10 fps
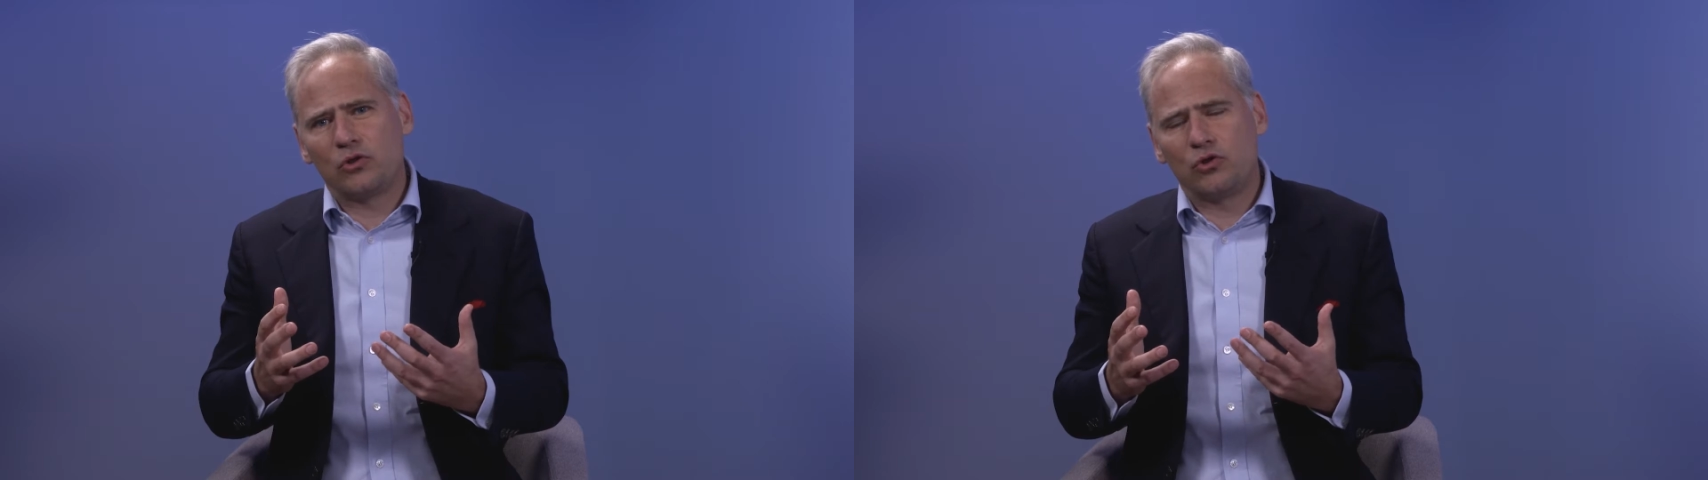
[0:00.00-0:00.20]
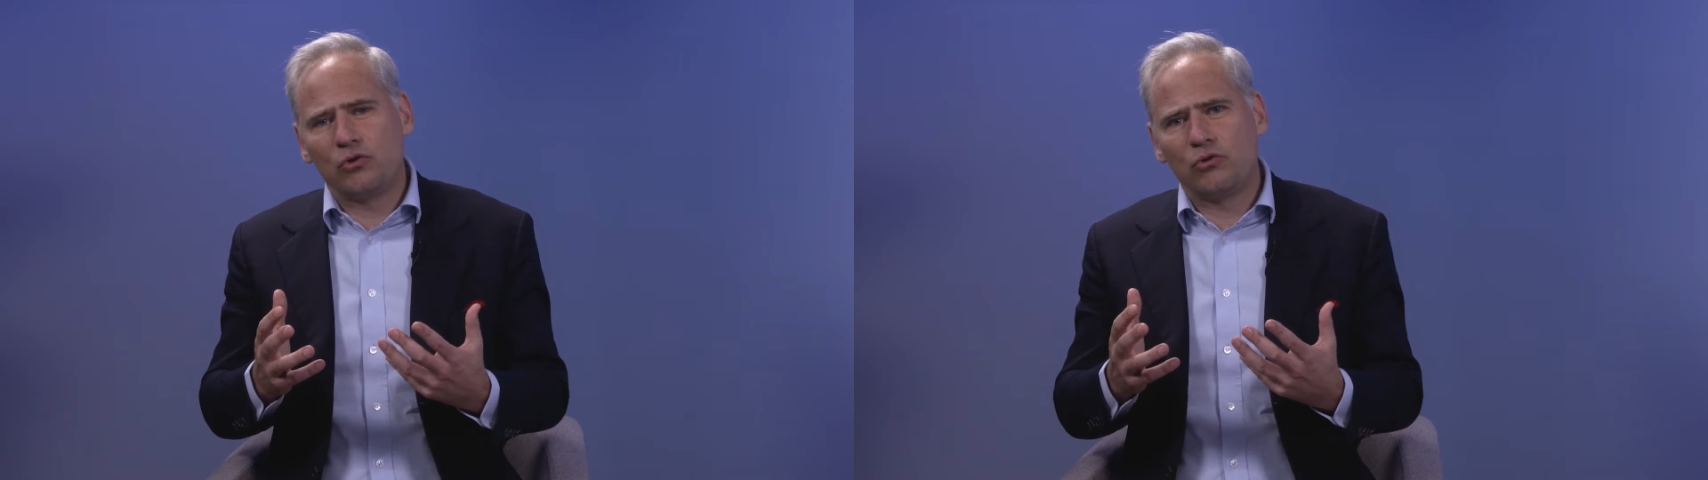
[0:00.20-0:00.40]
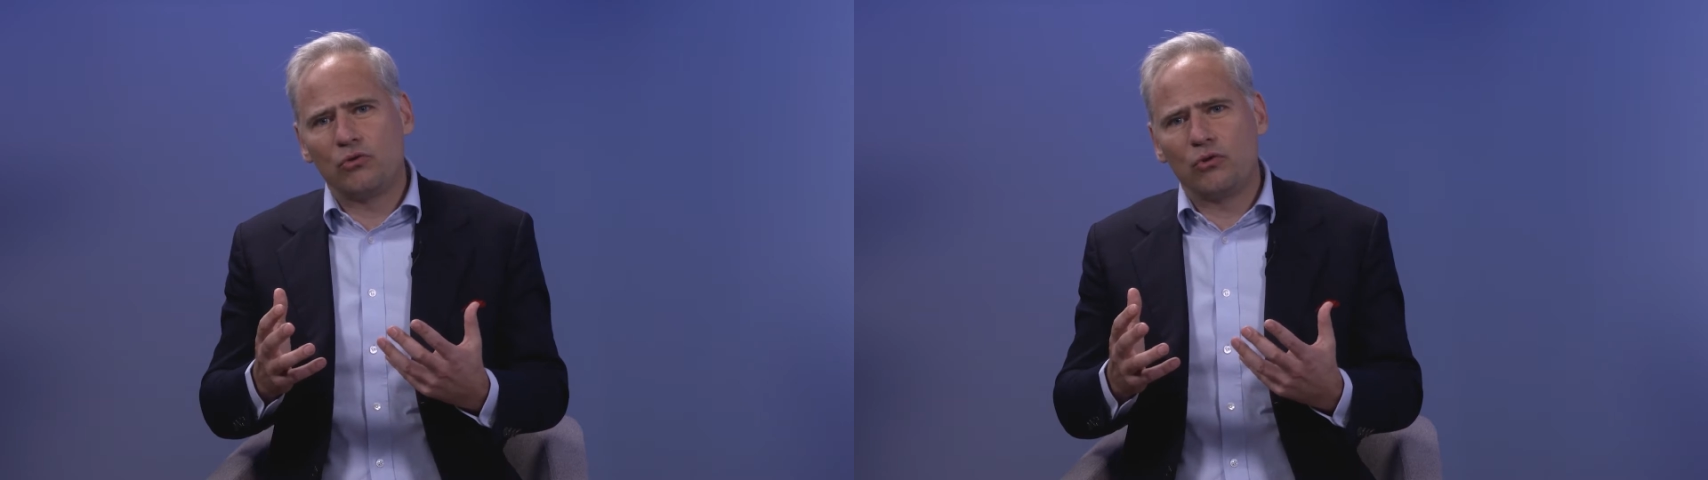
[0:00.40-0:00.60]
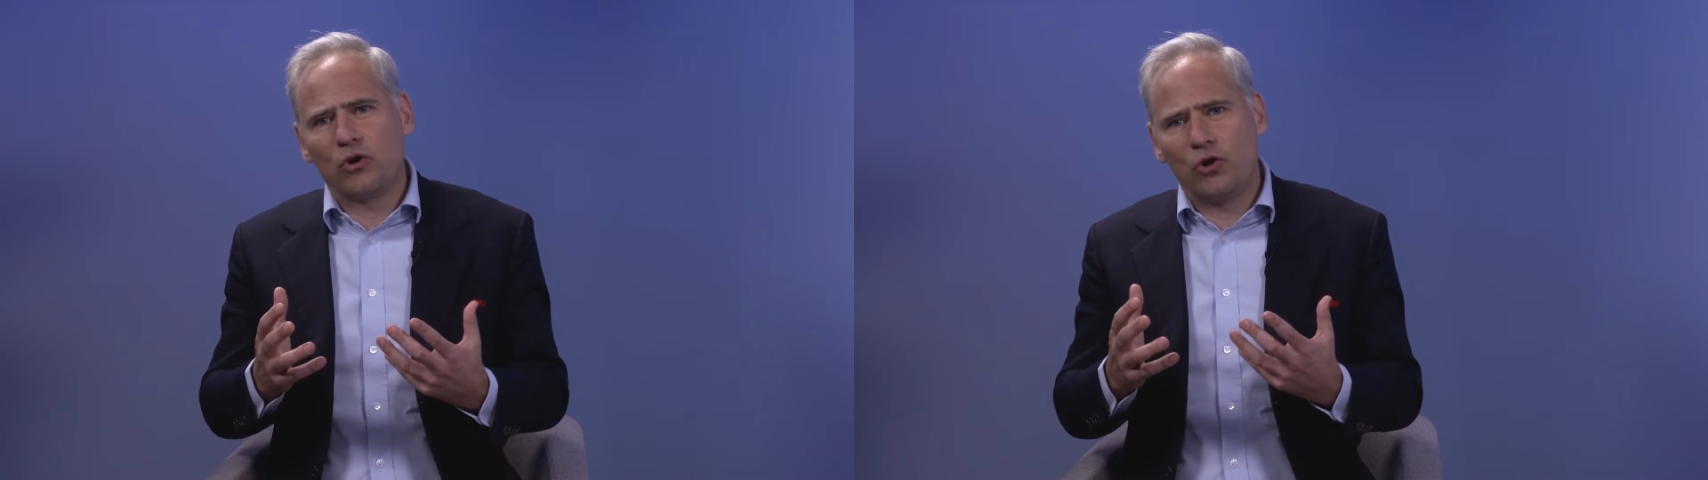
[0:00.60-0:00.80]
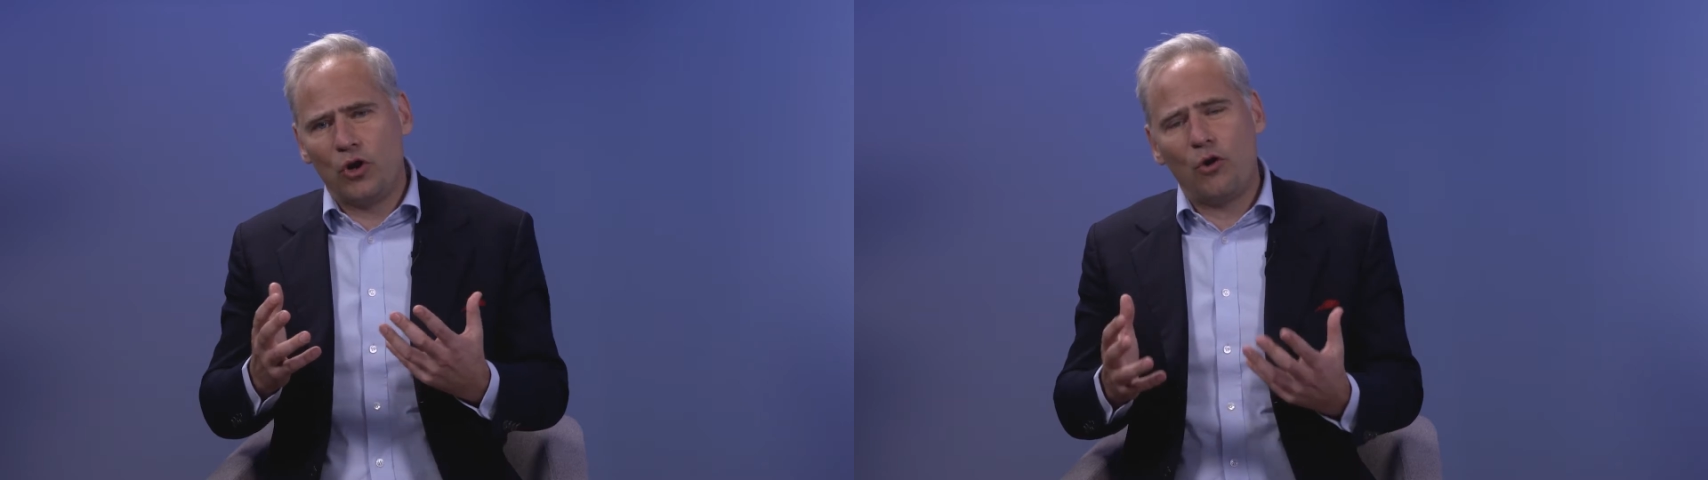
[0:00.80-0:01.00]
to
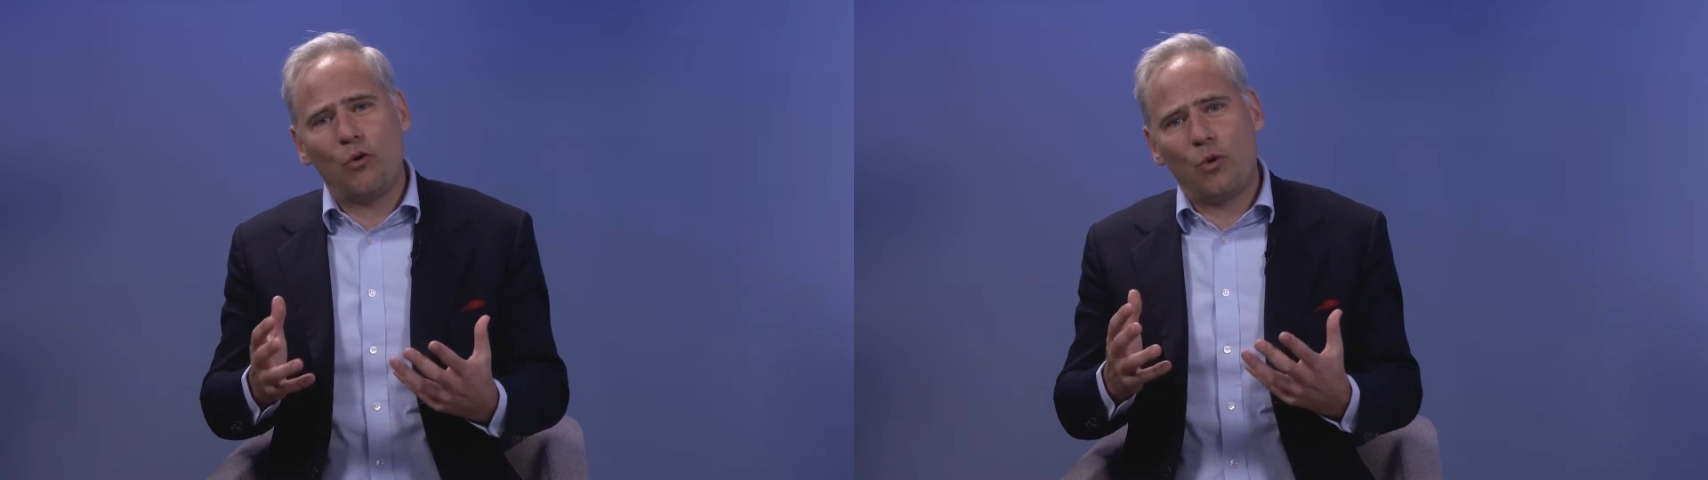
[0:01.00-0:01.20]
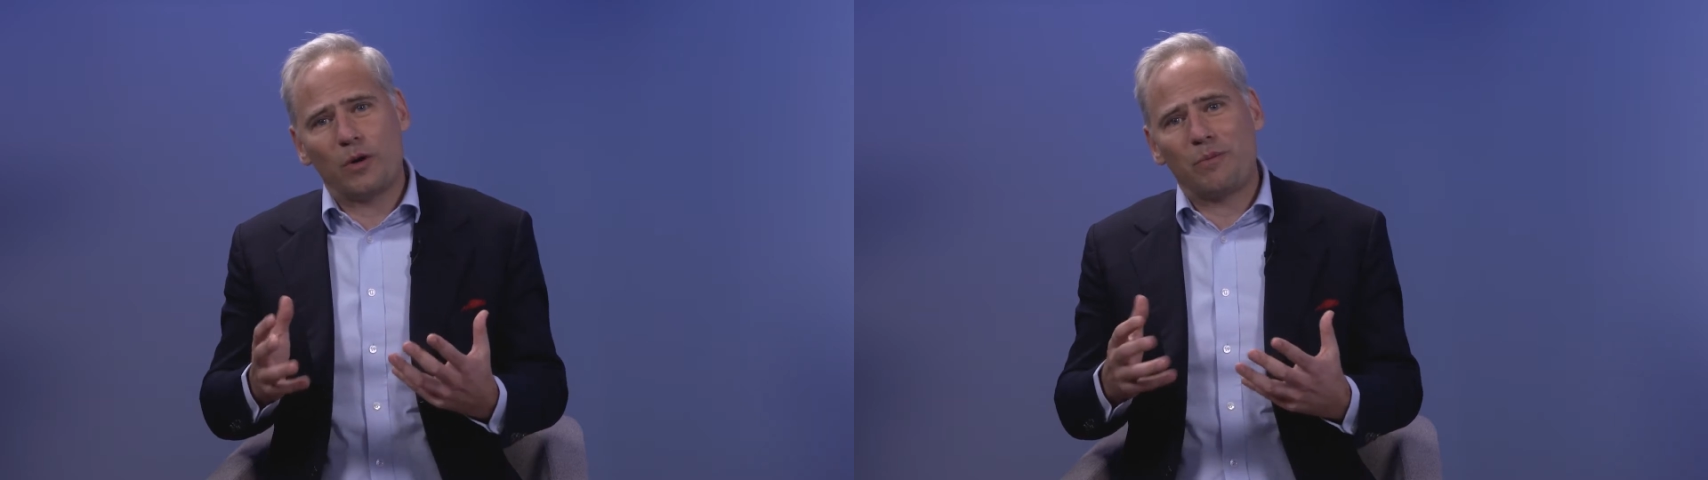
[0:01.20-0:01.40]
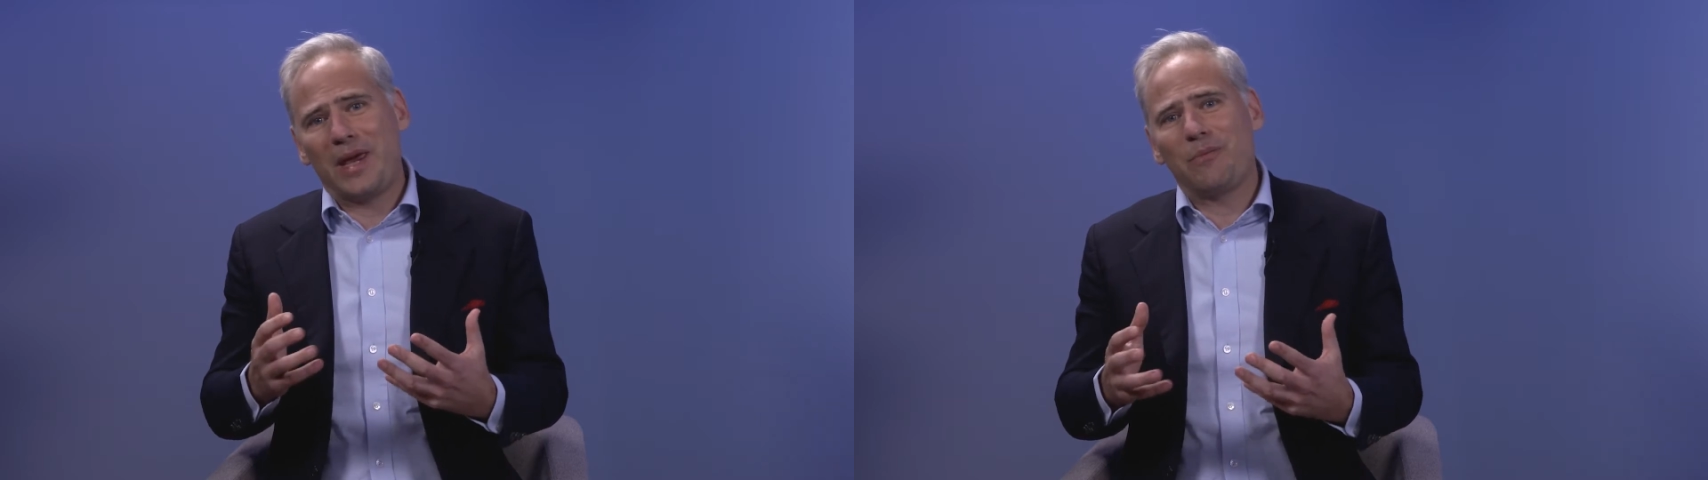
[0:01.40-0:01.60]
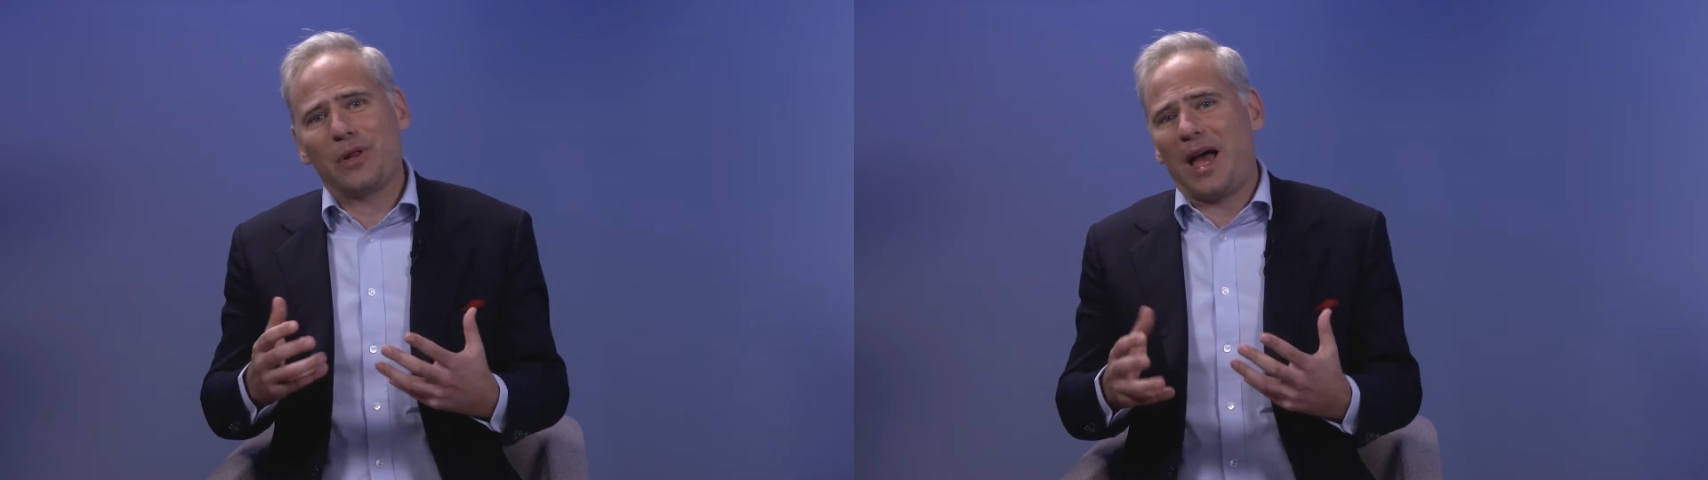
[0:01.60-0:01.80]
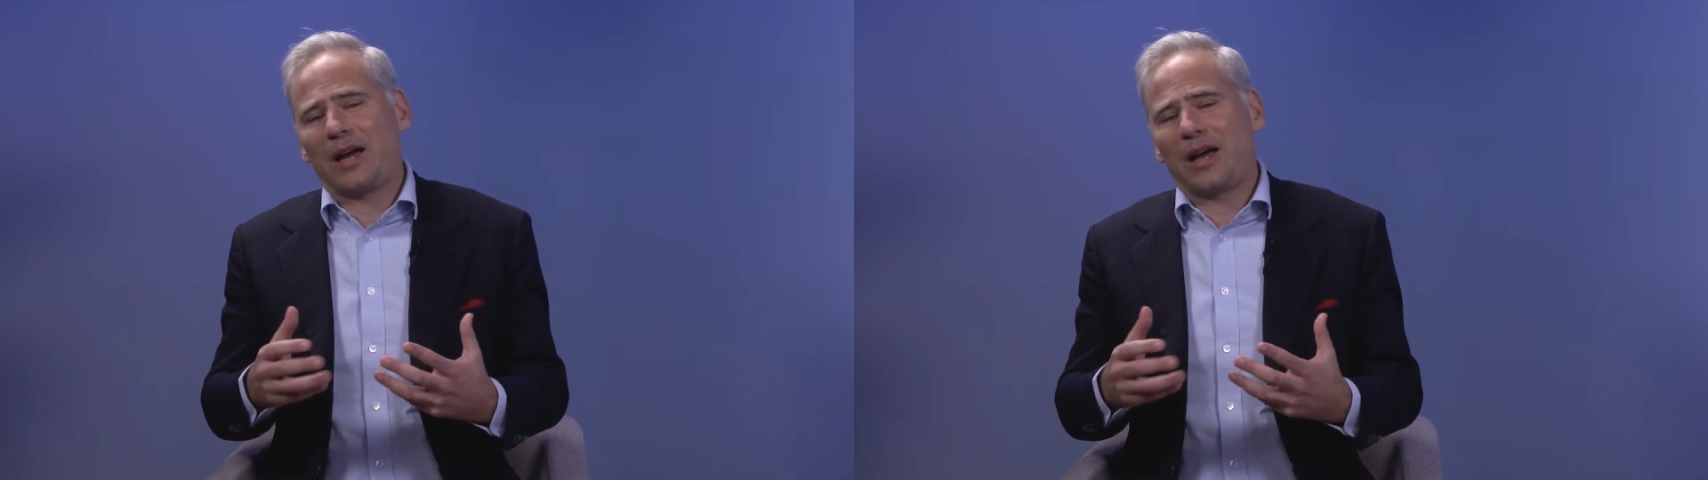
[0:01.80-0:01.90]
know what people